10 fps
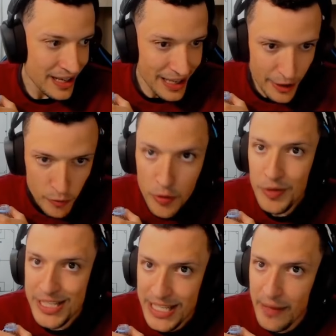Like,
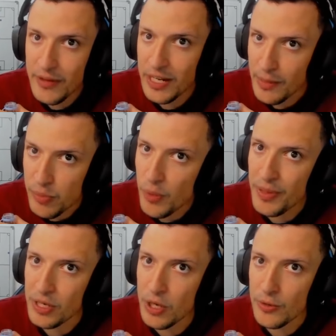Rooney's giving it a
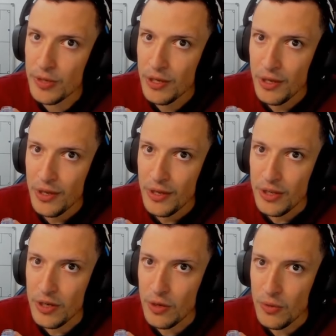proper go.
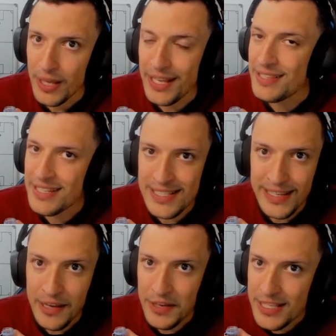You know, he doesn't
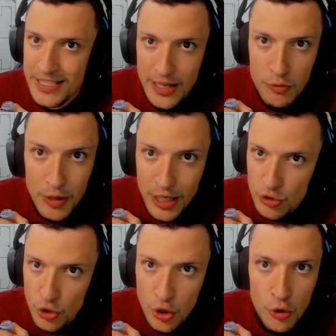care. He's there willing
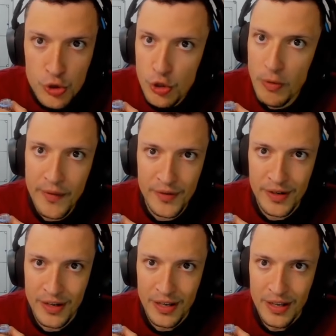to coach
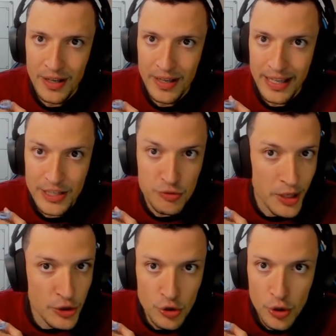whoever. He's
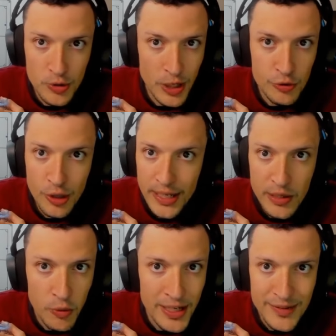willing to go down to
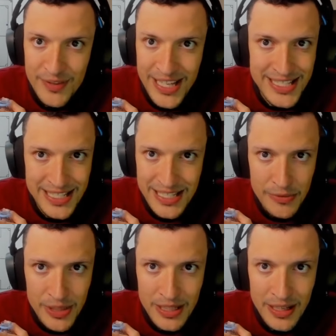League One if
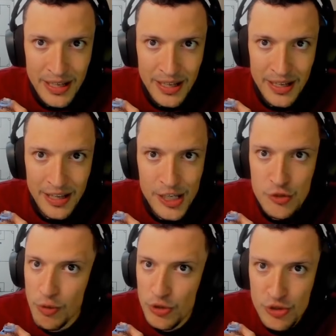necessary. He's
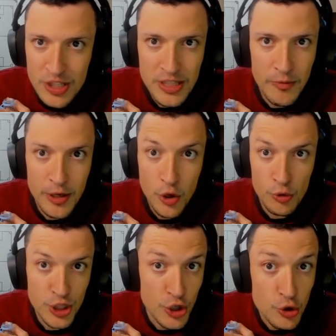willing to sit there and
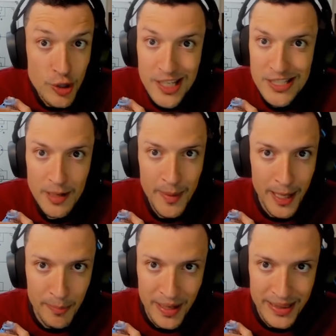coach. He could easily be
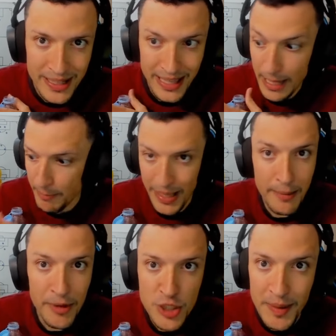a pundit and be a
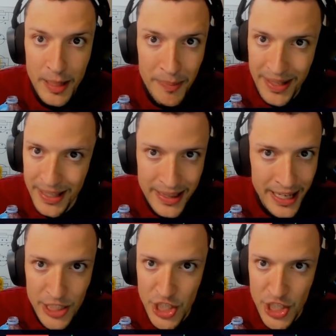much better pundit than a